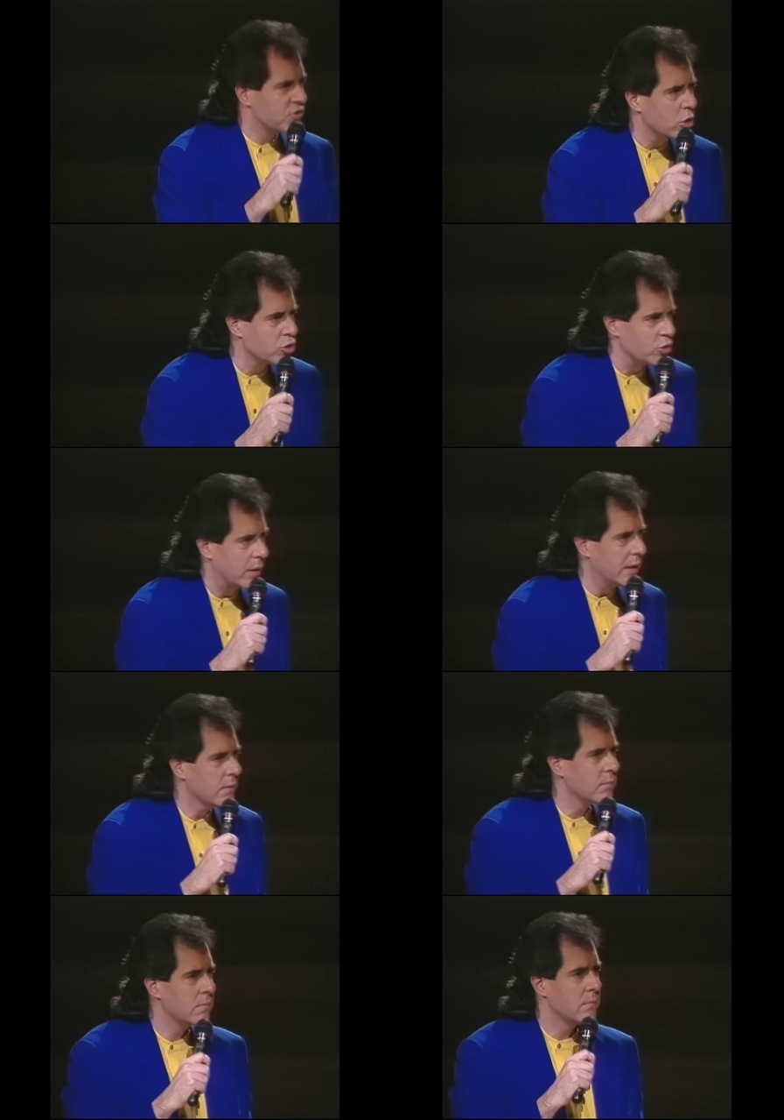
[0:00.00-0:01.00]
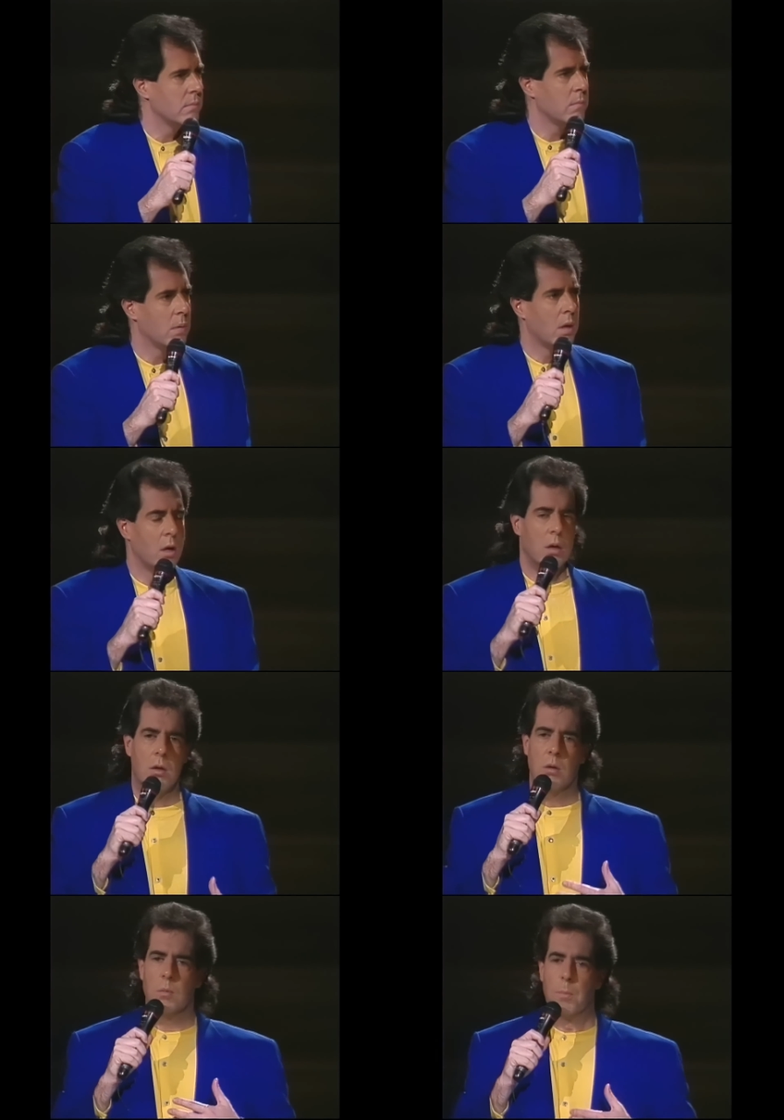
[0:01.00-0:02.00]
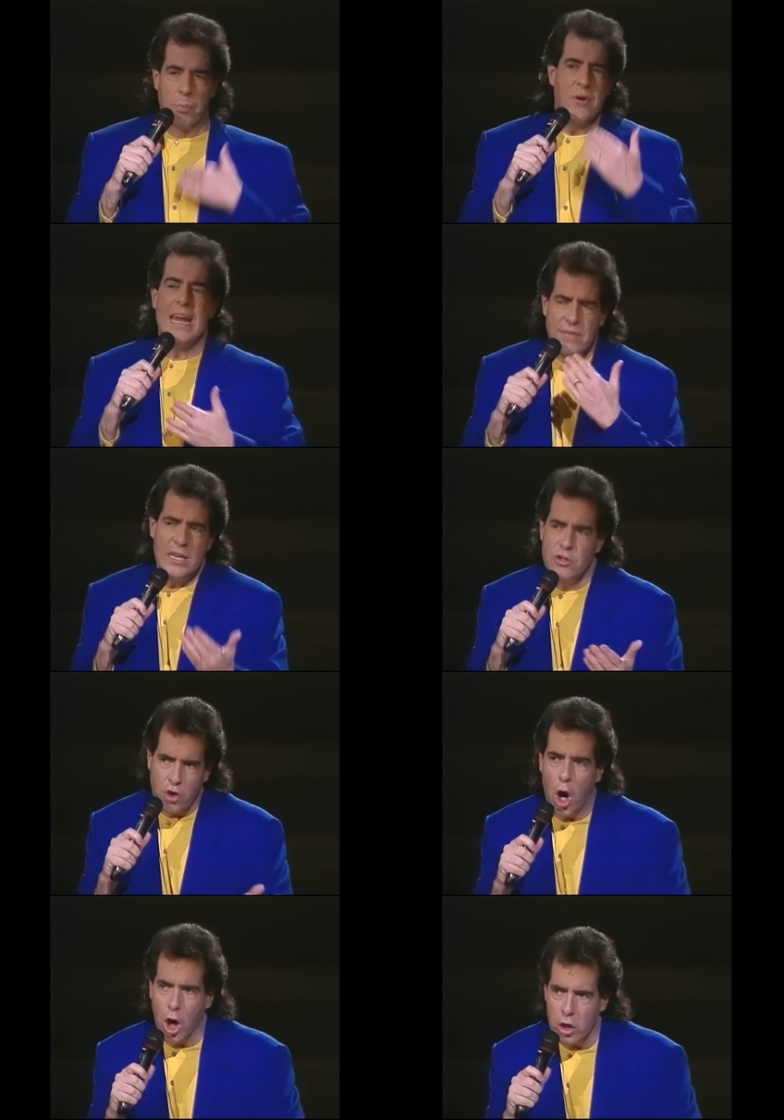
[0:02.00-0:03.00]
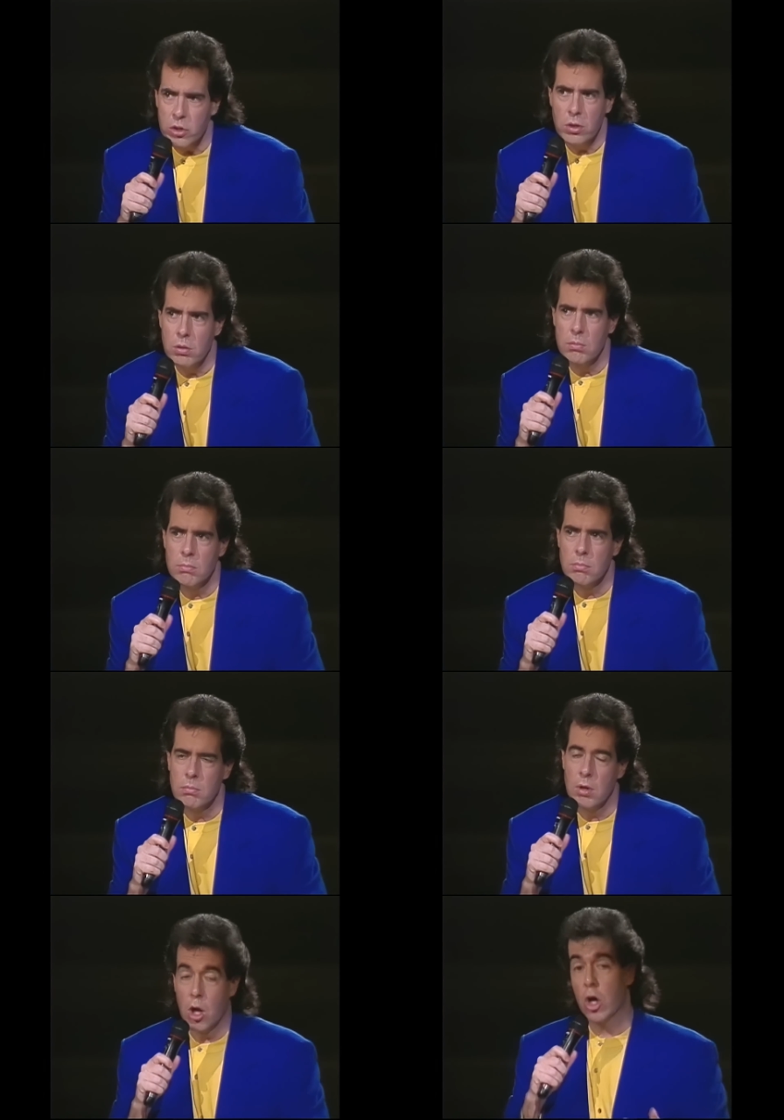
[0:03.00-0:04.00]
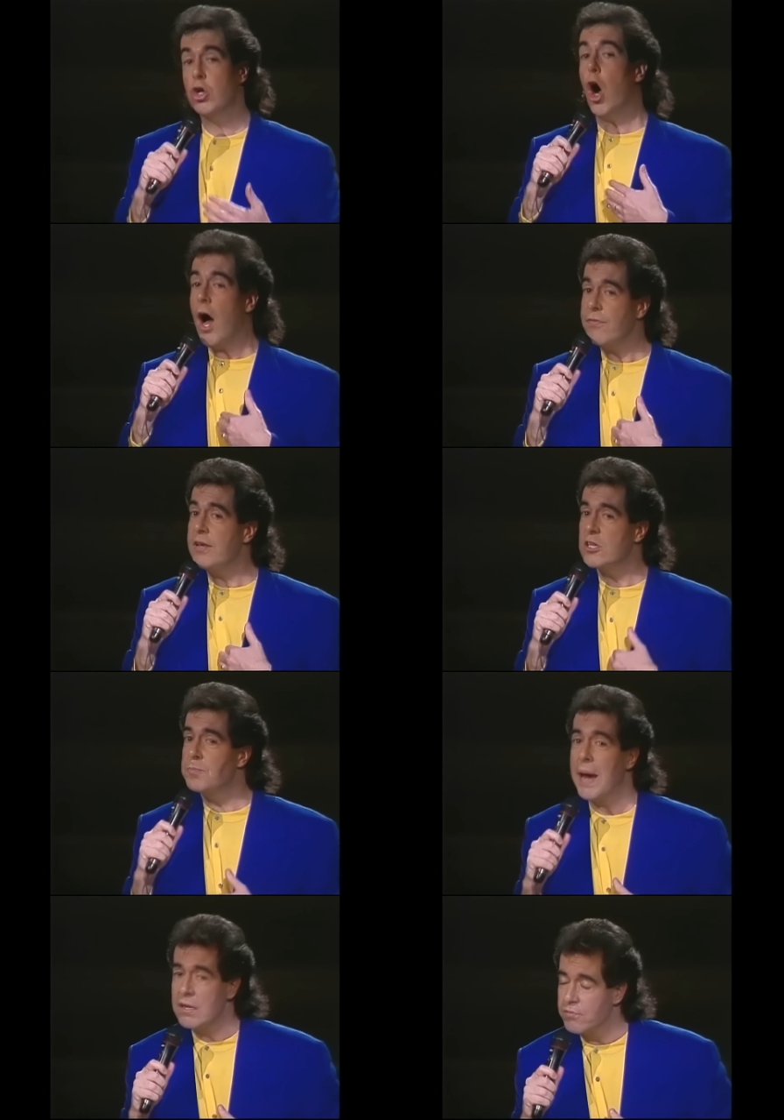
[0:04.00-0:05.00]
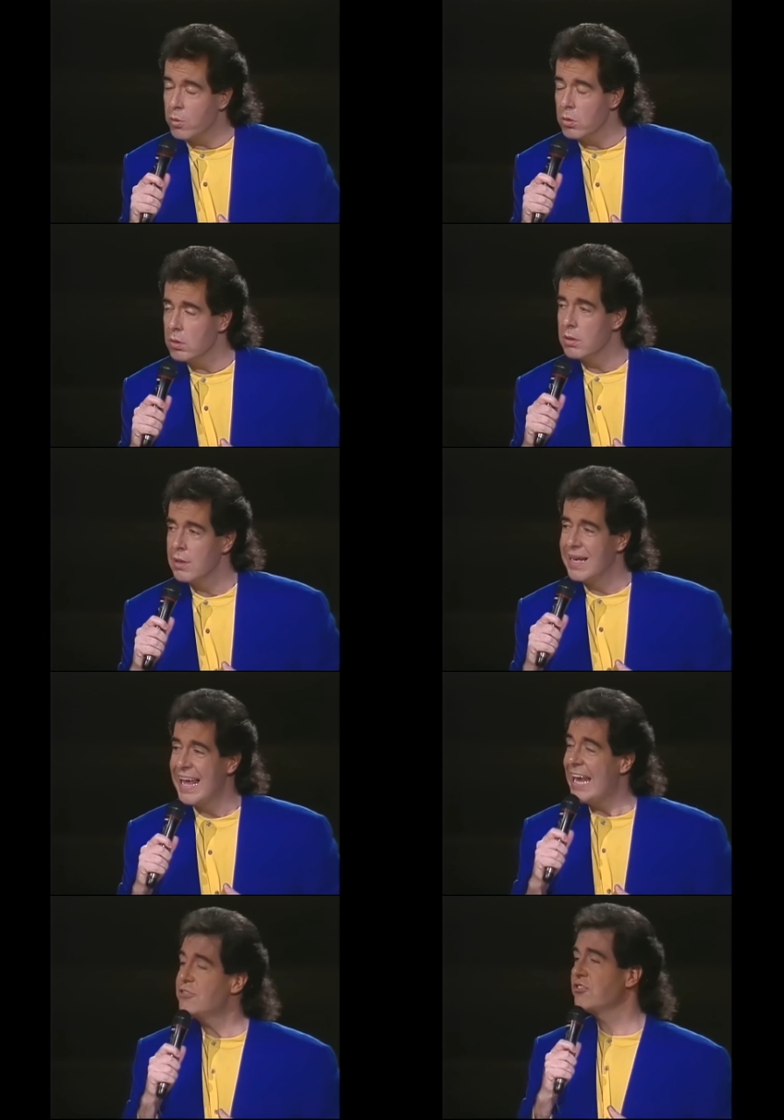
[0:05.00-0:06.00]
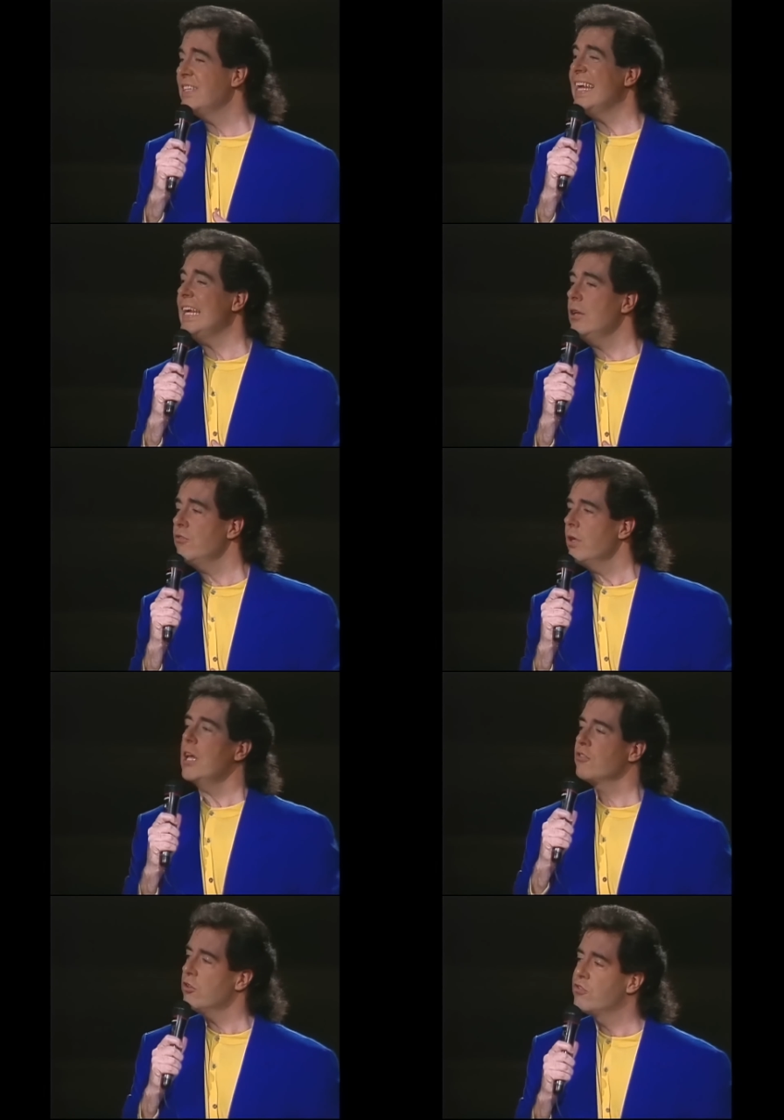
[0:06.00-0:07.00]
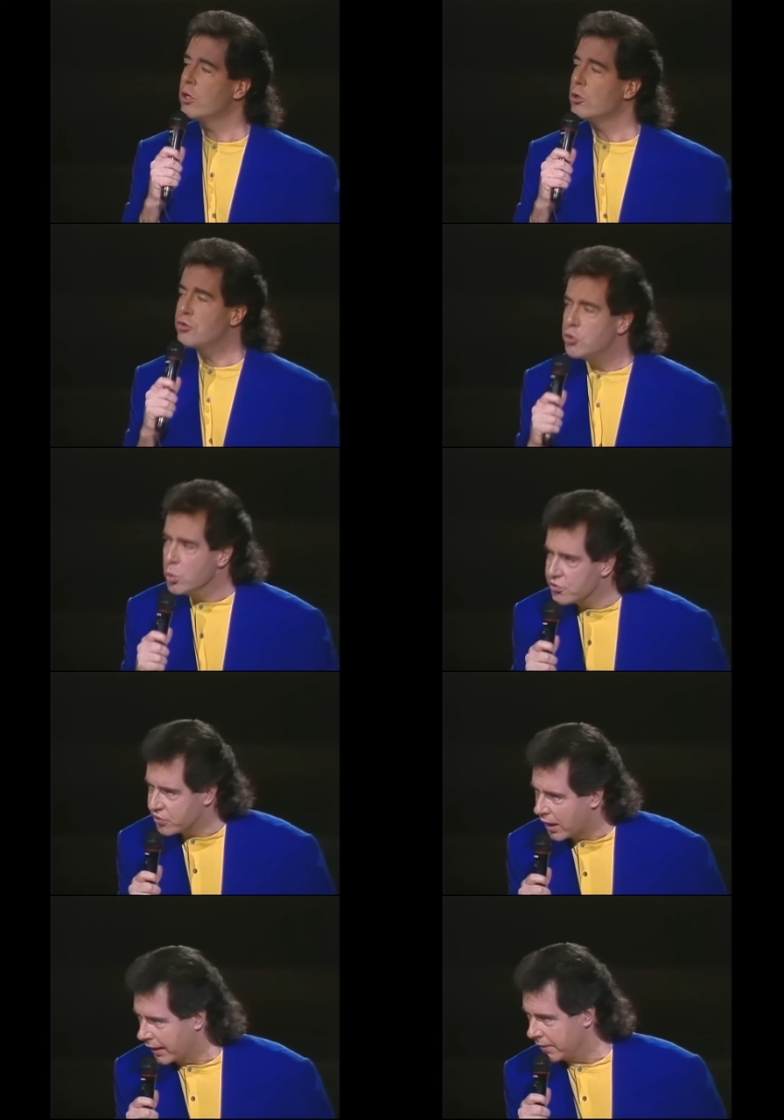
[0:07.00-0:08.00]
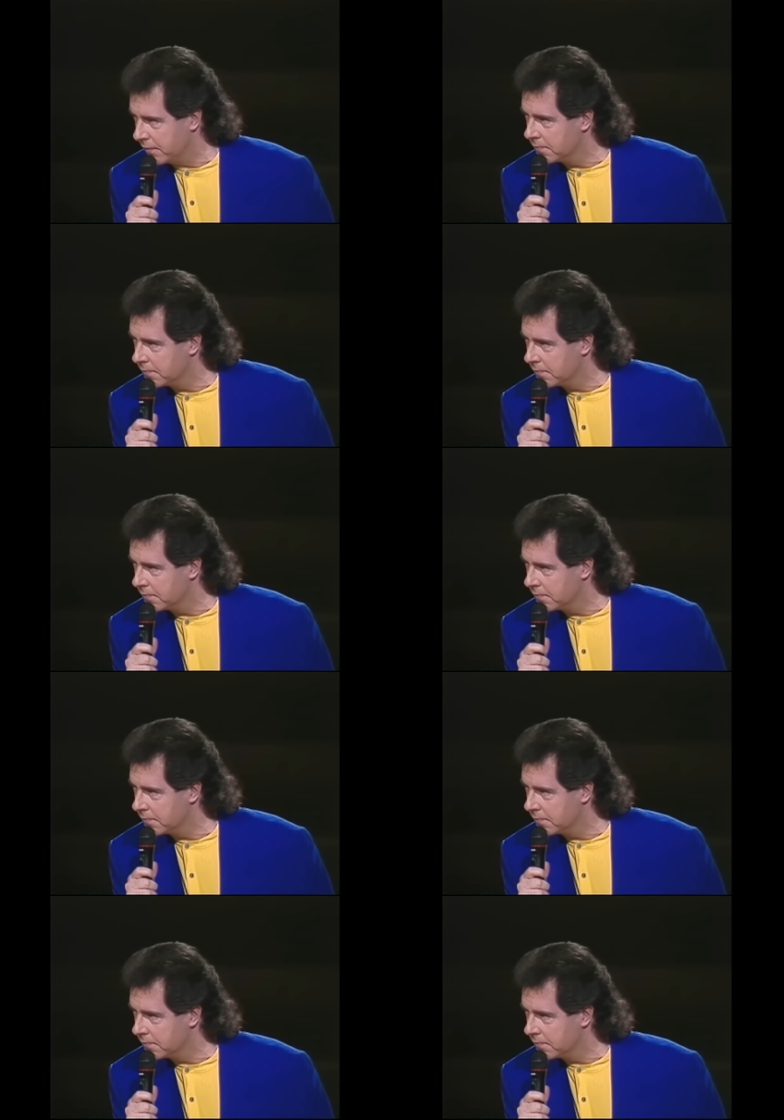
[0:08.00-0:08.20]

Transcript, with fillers: surgery, breathing is hard, coughing is painful, a sneeze is considered suicide.